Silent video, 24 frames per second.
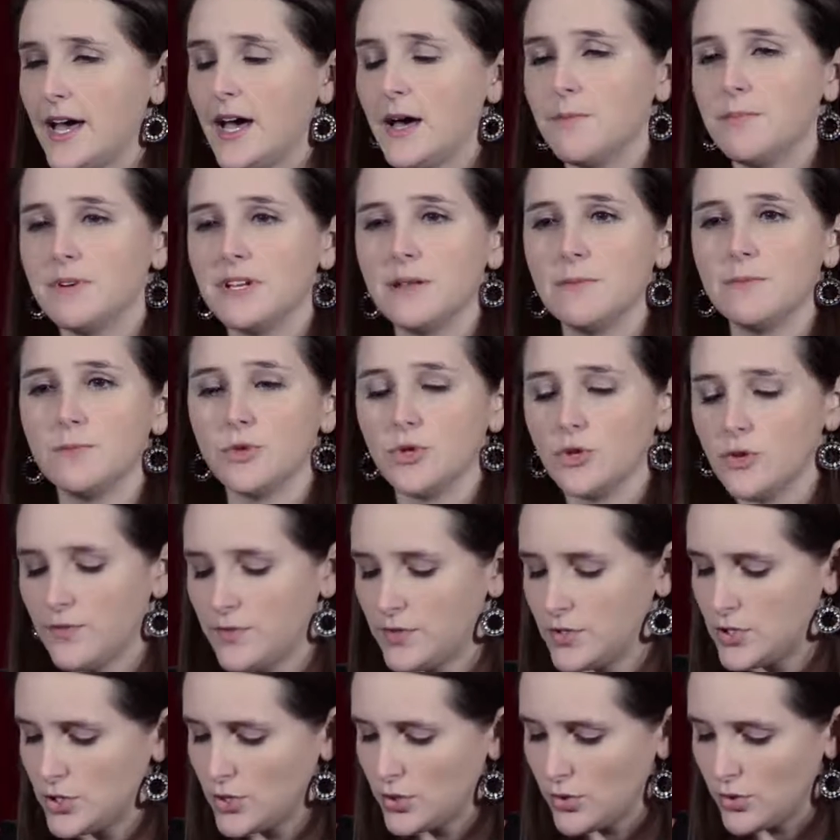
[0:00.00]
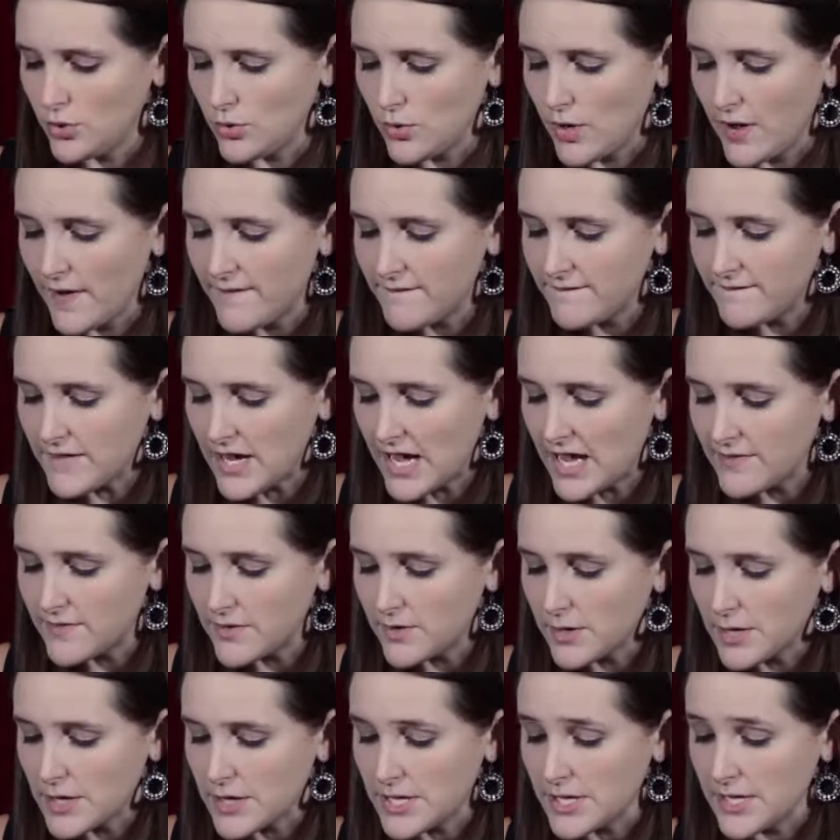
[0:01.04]
but it moved to
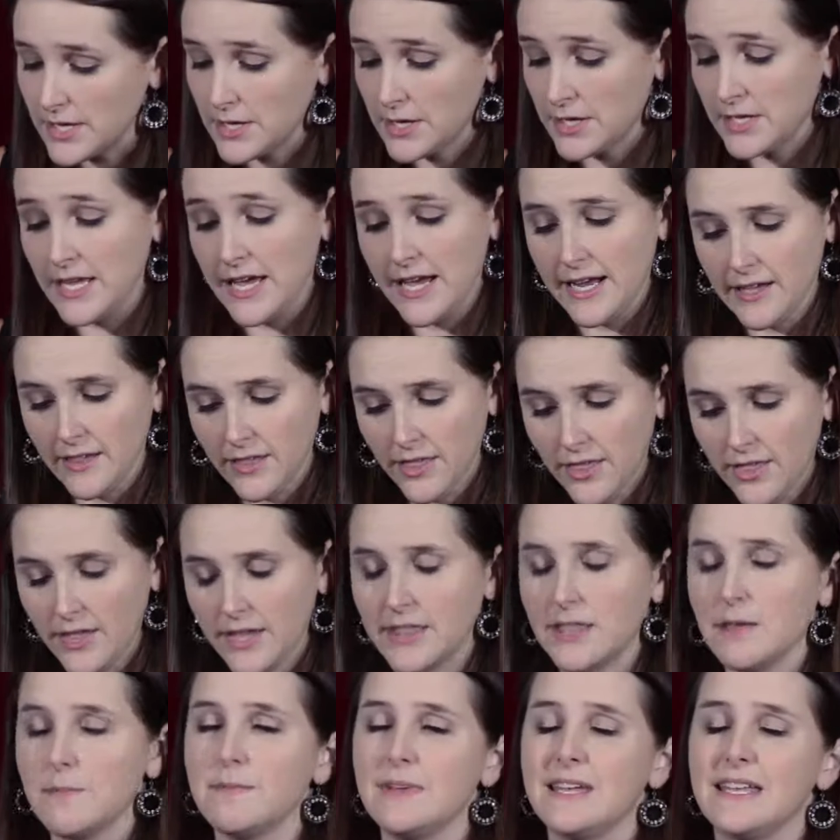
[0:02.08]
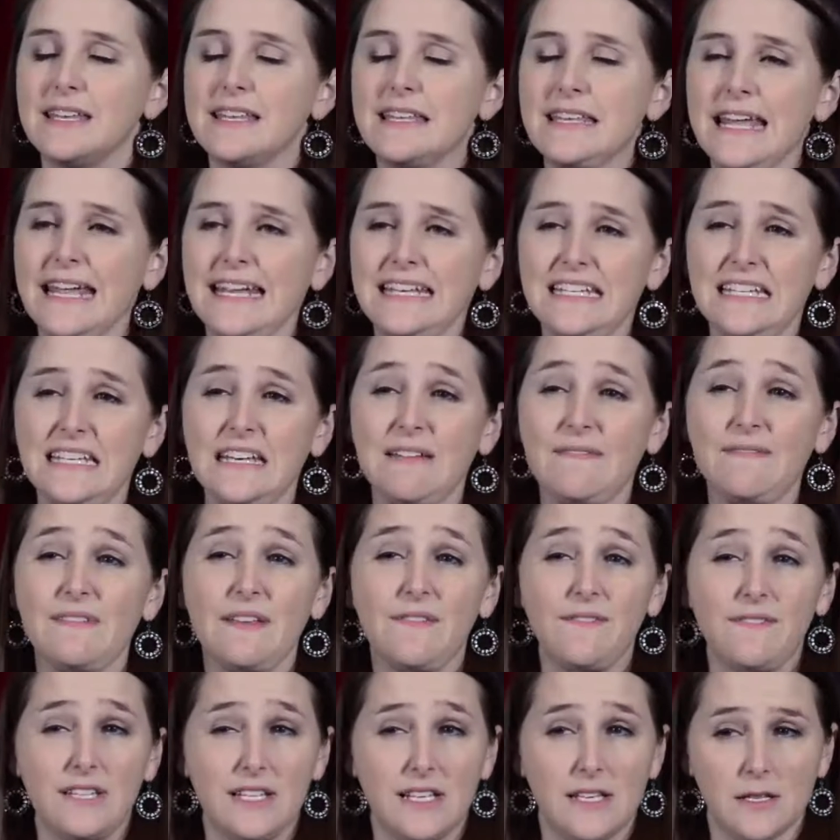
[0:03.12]
506 9th in the
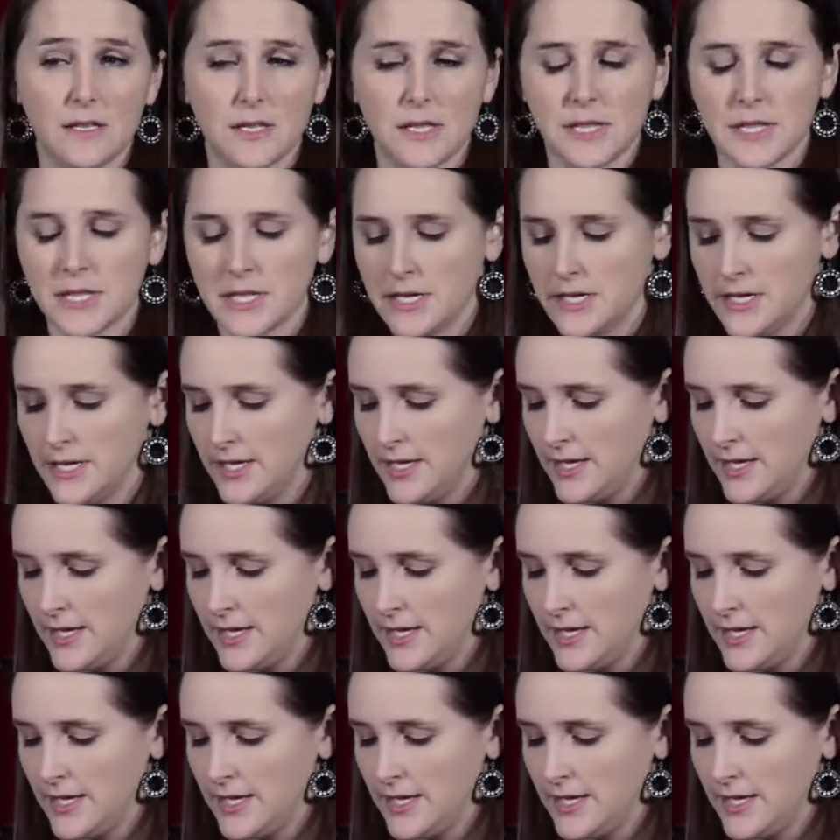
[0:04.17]
mid-1950s